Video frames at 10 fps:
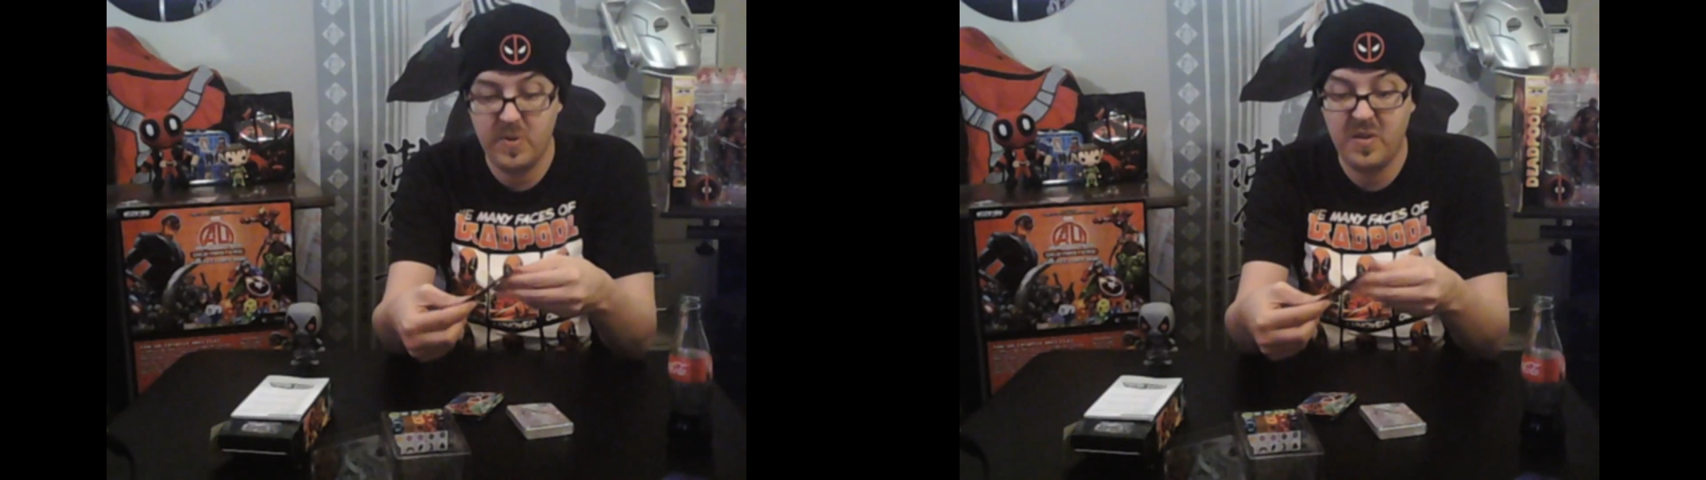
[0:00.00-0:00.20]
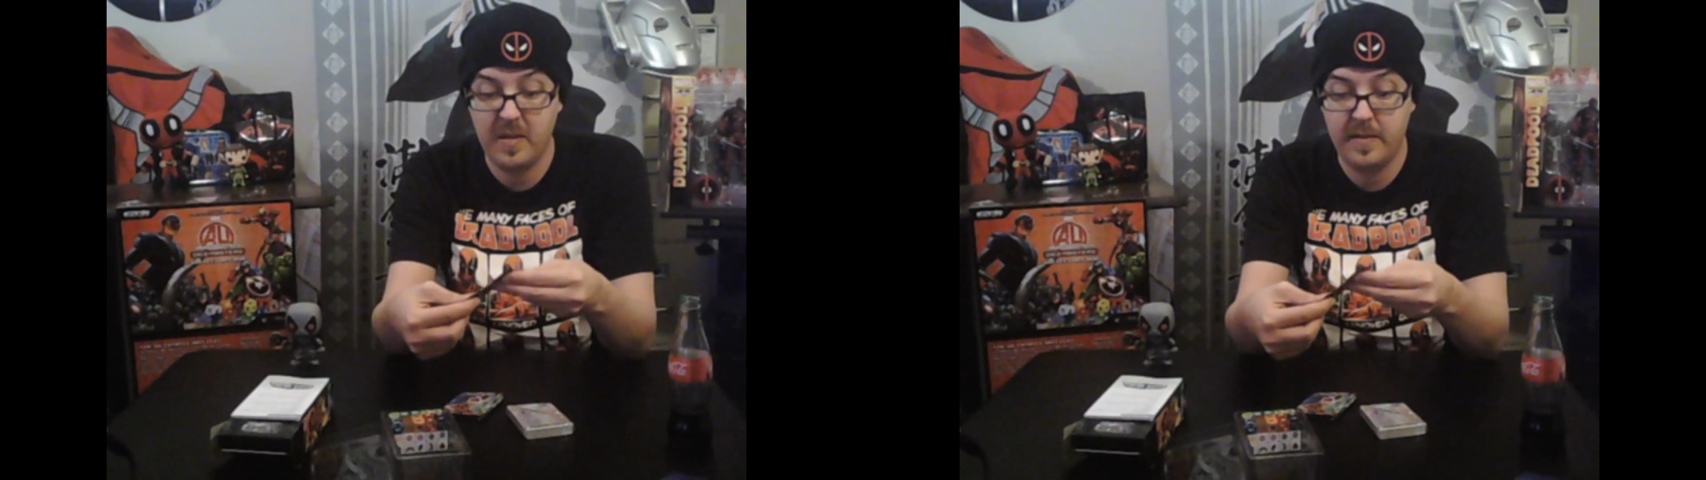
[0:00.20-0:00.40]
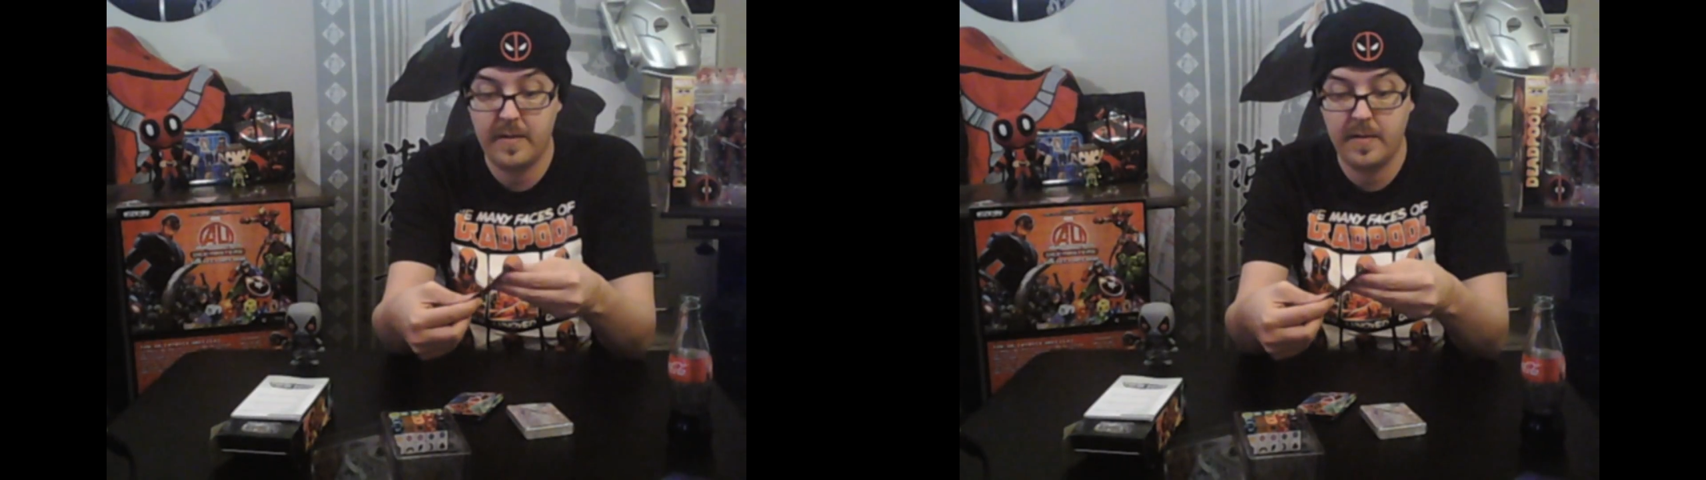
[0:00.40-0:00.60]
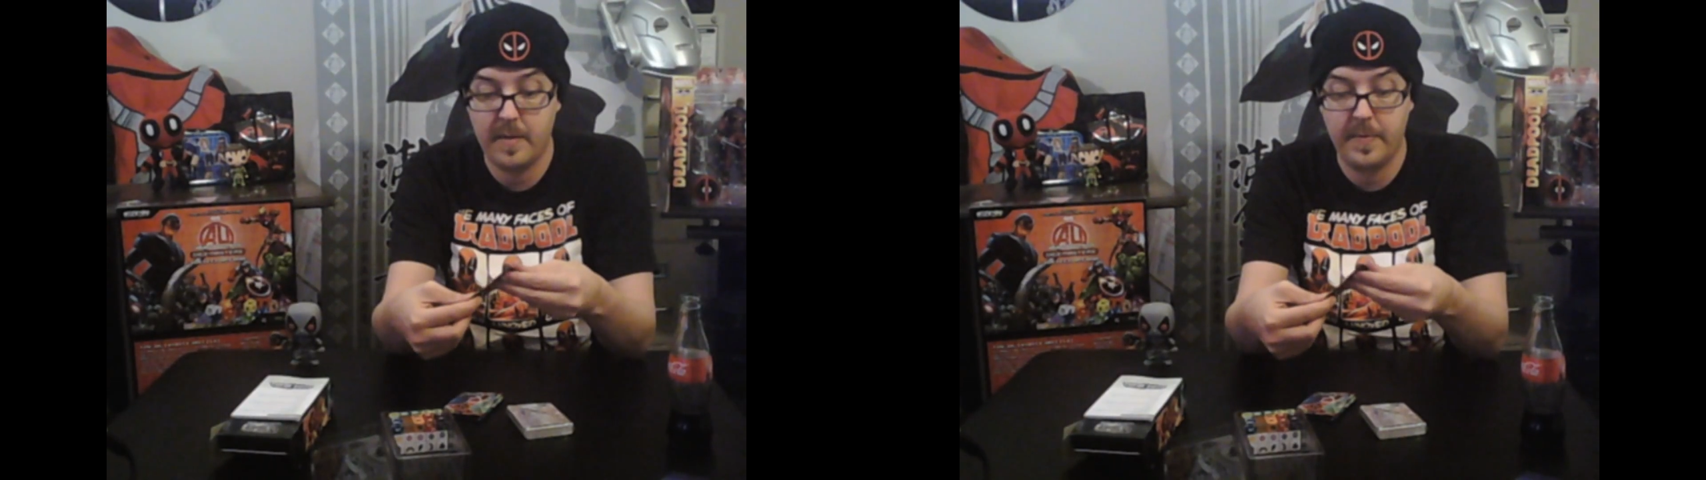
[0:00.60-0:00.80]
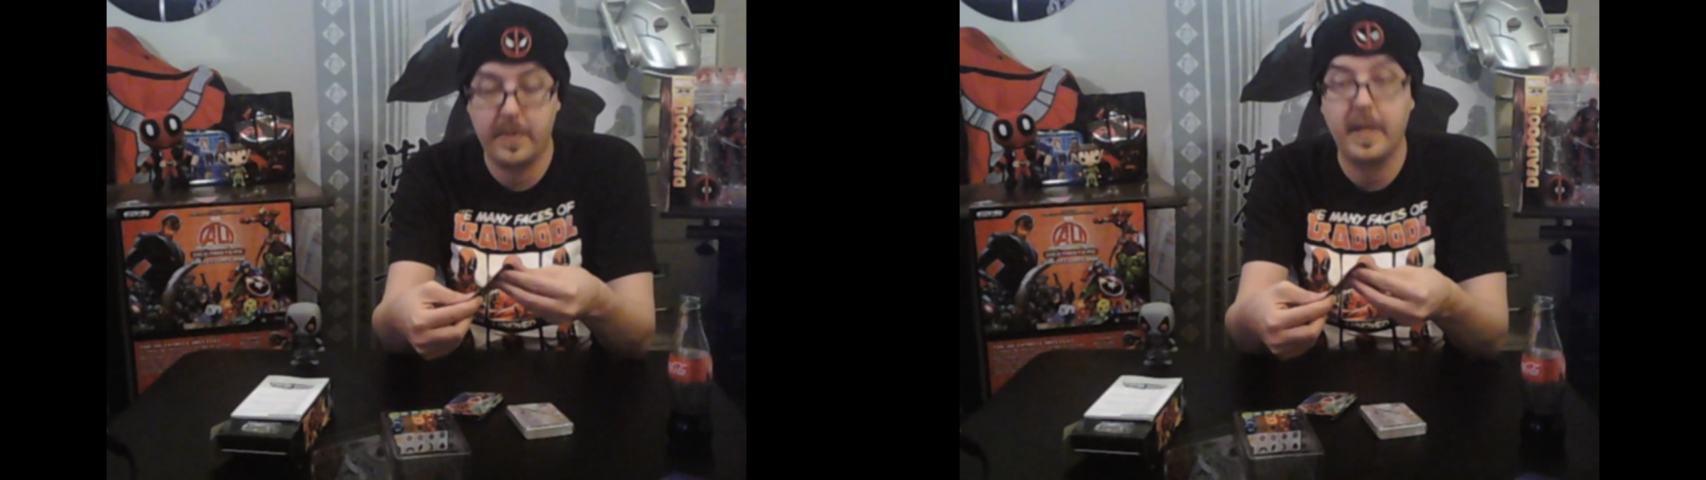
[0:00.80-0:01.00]
WizKids has
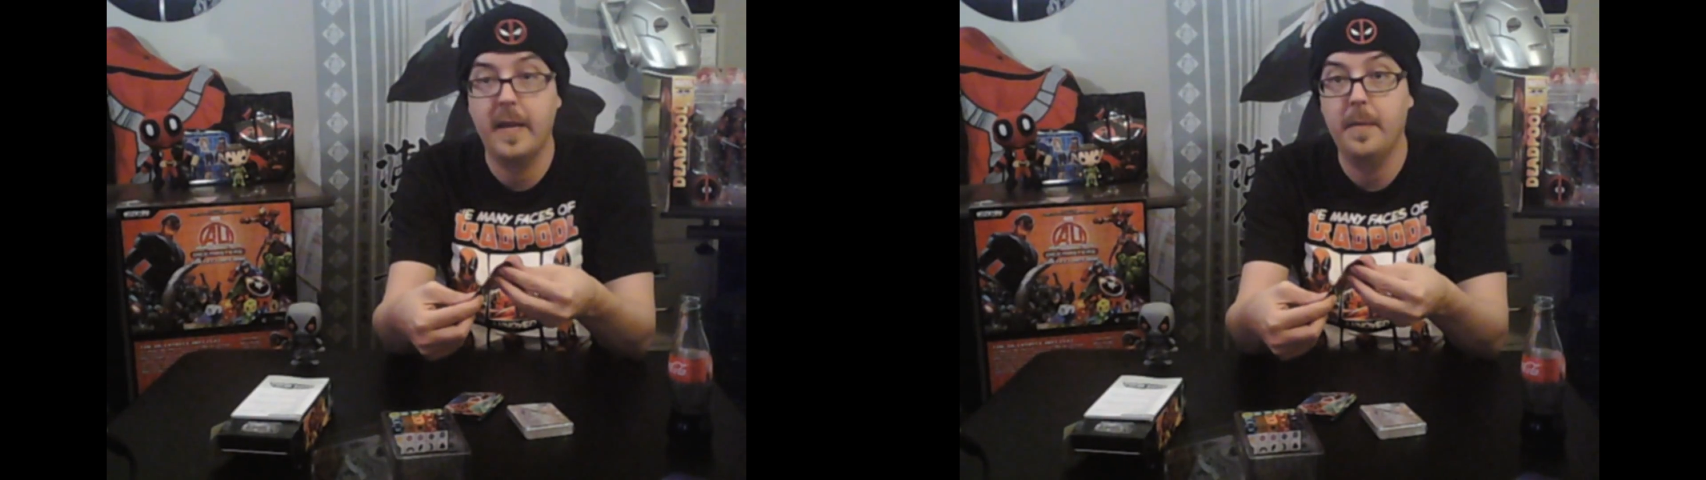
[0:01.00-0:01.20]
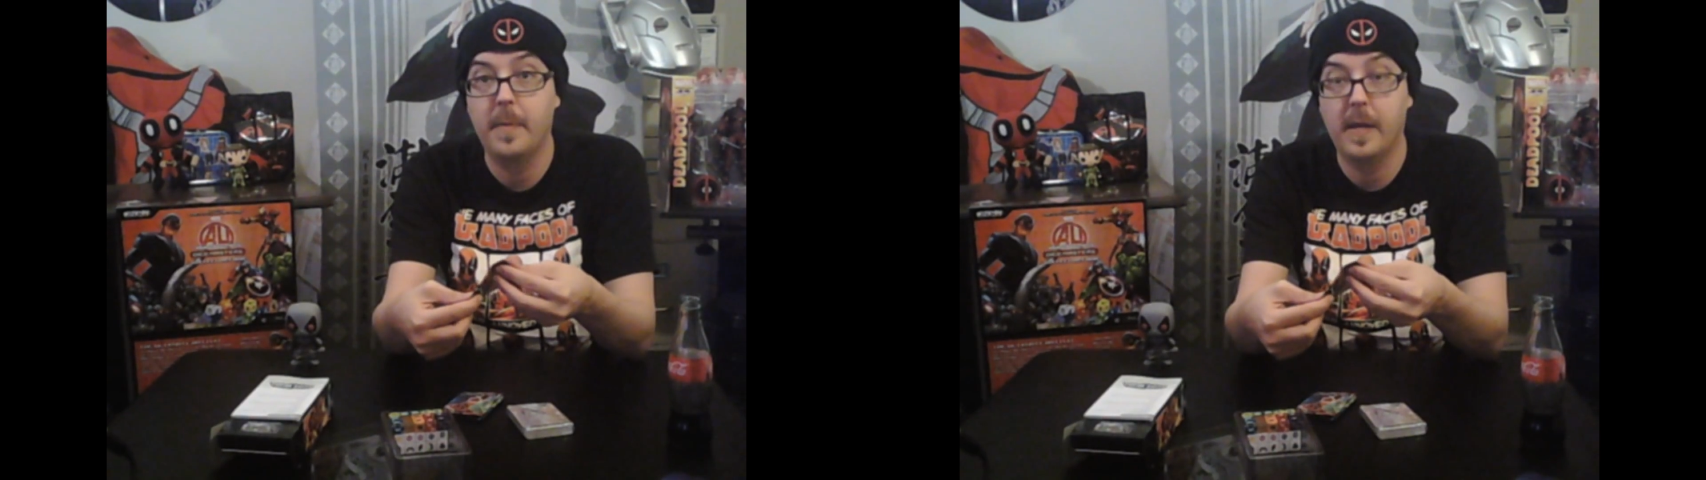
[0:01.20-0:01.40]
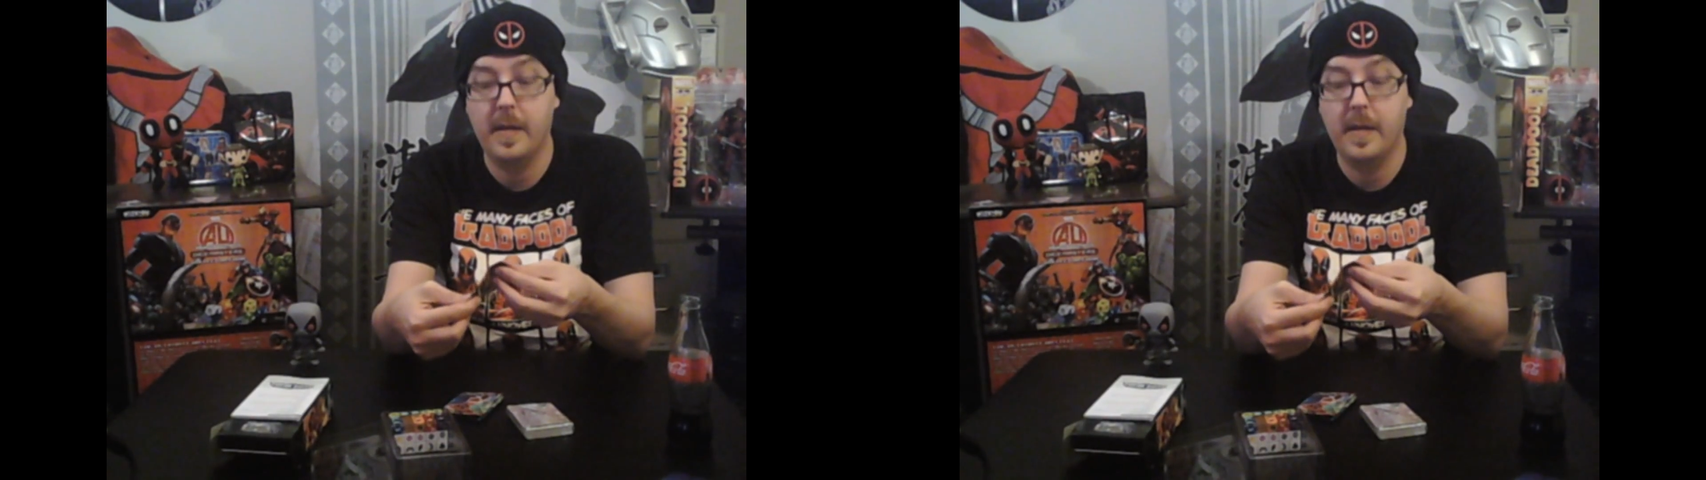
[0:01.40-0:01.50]
upped their game,